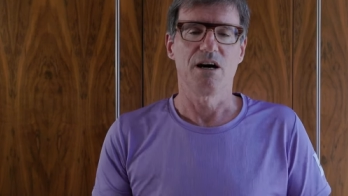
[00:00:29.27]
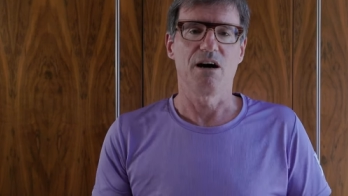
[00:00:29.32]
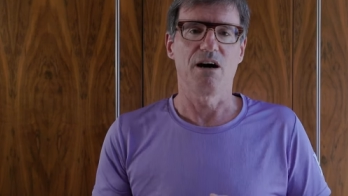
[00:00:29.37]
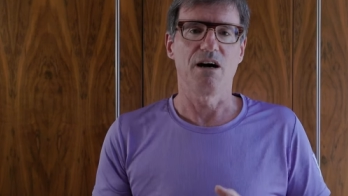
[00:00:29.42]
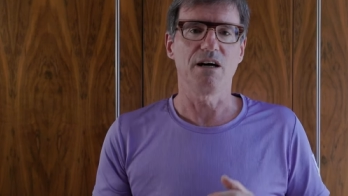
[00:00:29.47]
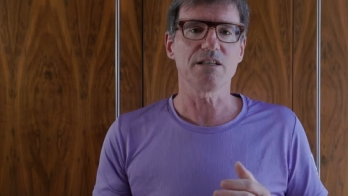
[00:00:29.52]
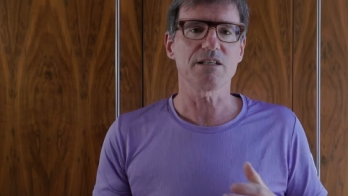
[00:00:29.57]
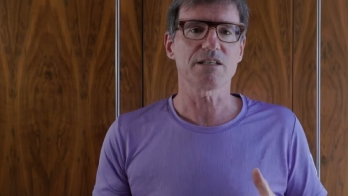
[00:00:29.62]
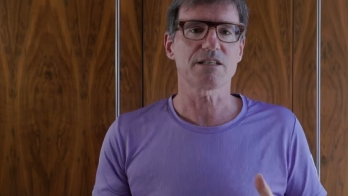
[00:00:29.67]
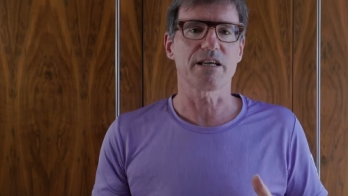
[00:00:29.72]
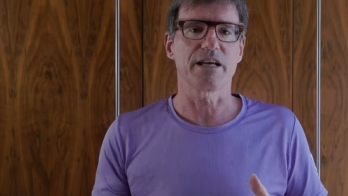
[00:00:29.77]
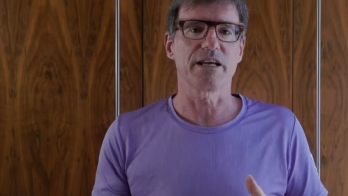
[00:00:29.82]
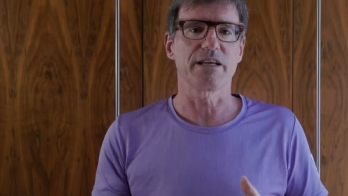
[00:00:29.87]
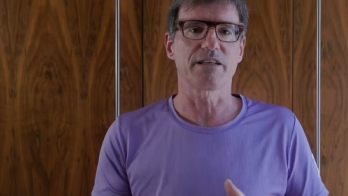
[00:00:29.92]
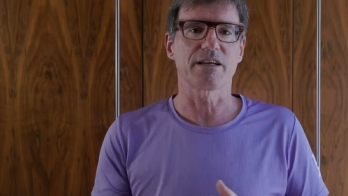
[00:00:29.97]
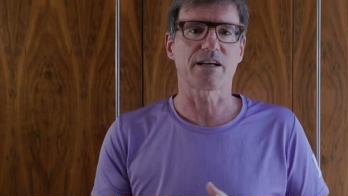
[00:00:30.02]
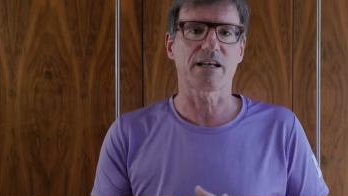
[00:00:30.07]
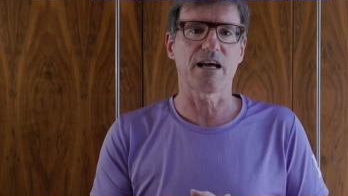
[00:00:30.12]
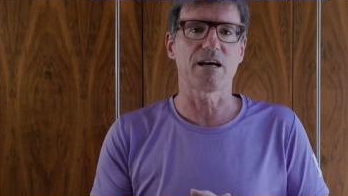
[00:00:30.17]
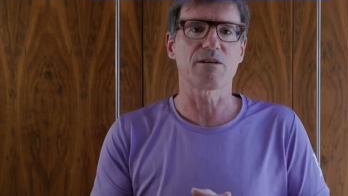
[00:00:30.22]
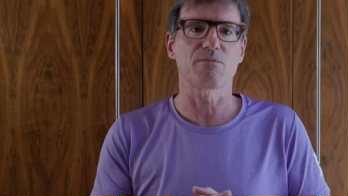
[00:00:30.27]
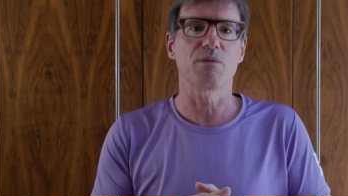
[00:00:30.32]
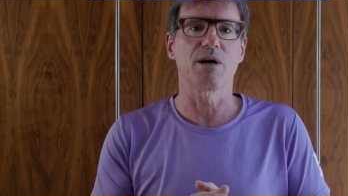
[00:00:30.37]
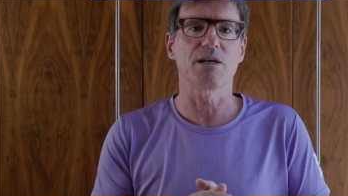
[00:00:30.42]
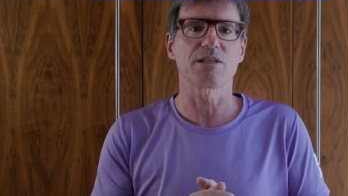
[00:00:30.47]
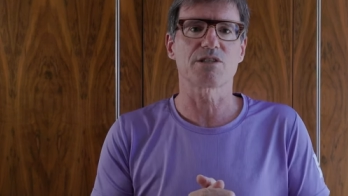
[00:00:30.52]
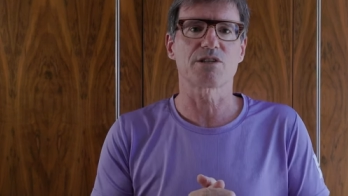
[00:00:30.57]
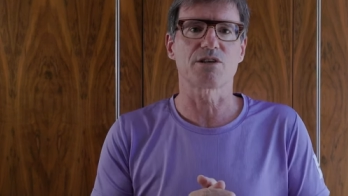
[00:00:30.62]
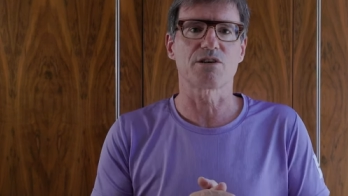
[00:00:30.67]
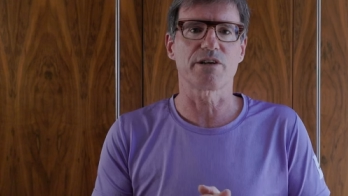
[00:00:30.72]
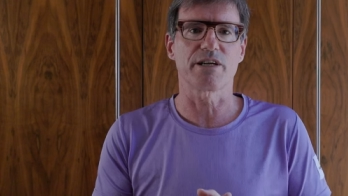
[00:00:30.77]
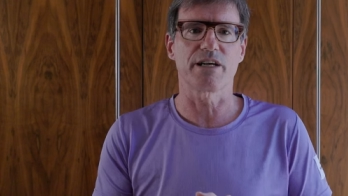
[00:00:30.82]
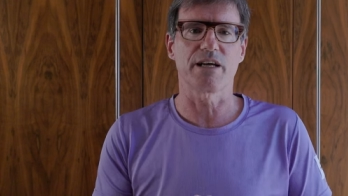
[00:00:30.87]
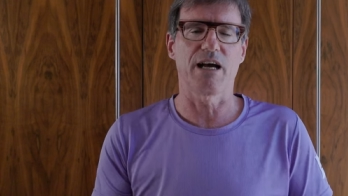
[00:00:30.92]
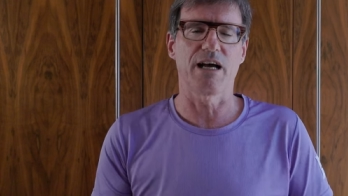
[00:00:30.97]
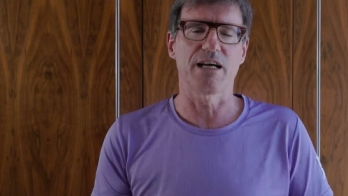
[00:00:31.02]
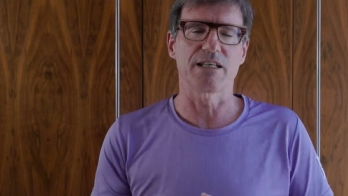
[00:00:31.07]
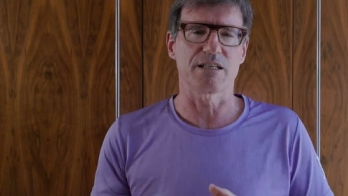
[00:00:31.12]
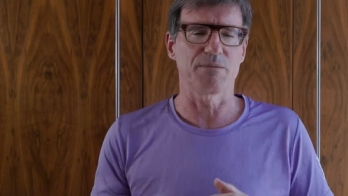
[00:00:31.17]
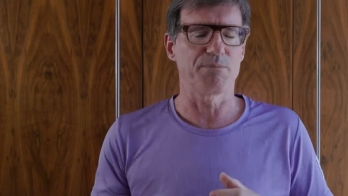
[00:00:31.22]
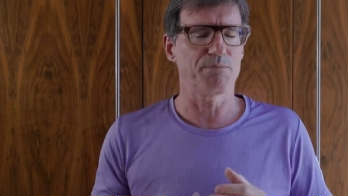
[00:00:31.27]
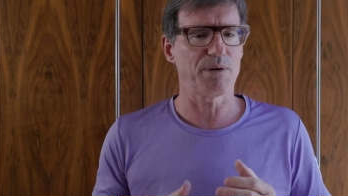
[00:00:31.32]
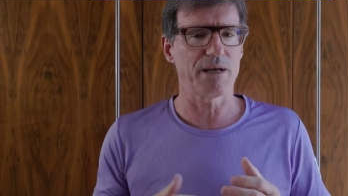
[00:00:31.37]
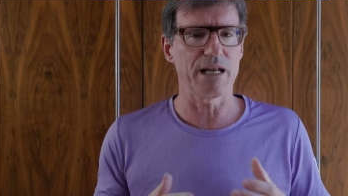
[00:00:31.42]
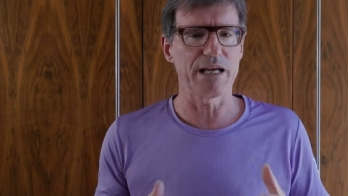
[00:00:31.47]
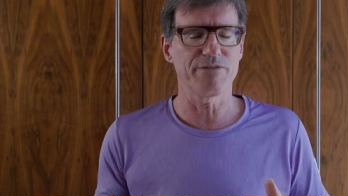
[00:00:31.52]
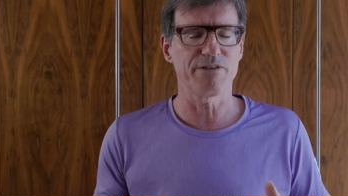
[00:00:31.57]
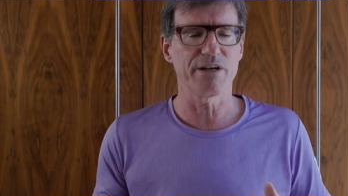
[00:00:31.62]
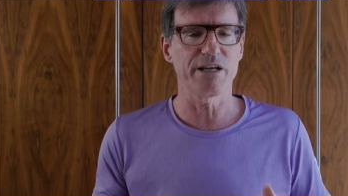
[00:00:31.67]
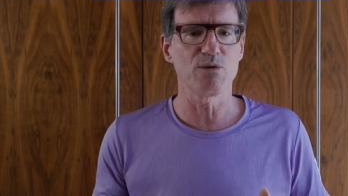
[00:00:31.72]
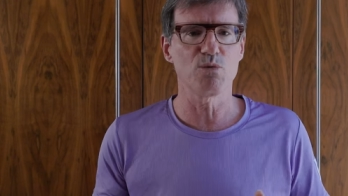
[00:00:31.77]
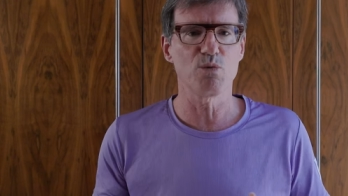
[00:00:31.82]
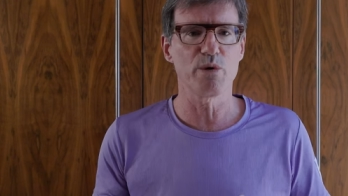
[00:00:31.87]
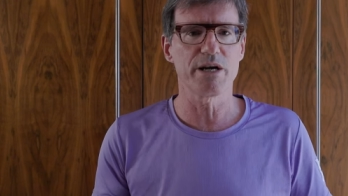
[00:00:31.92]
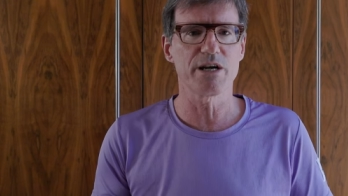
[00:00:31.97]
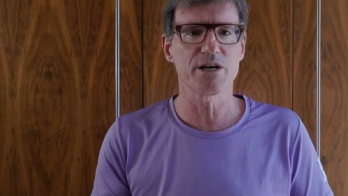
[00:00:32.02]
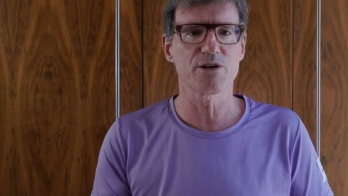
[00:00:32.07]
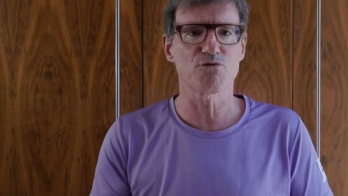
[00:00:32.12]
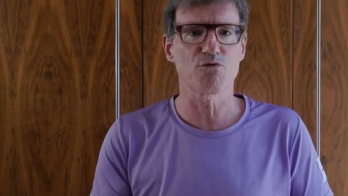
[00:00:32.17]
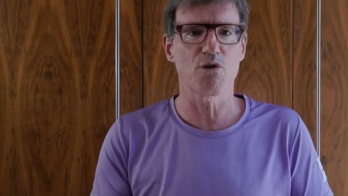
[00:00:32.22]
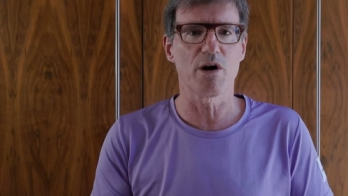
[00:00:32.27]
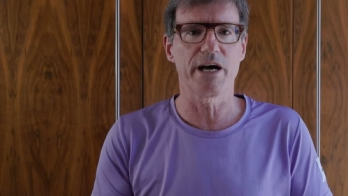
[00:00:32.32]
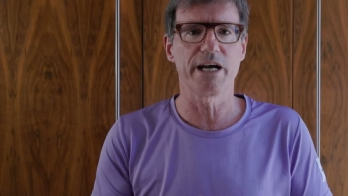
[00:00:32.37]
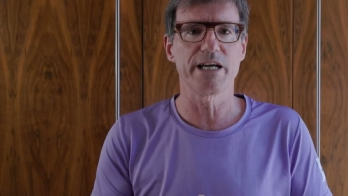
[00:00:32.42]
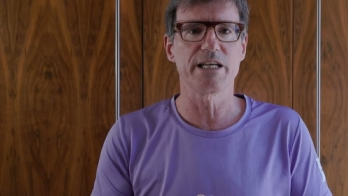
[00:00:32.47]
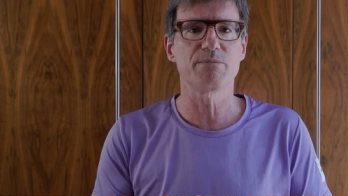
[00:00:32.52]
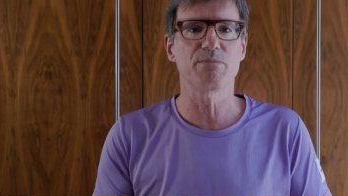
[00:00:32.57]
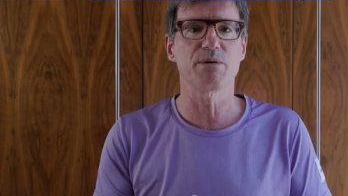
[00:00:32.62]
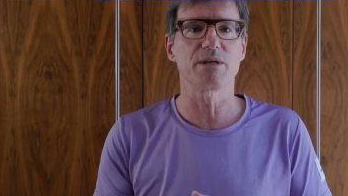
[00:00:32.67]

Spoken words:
On say the Cloudmonster has a playfully weird ride,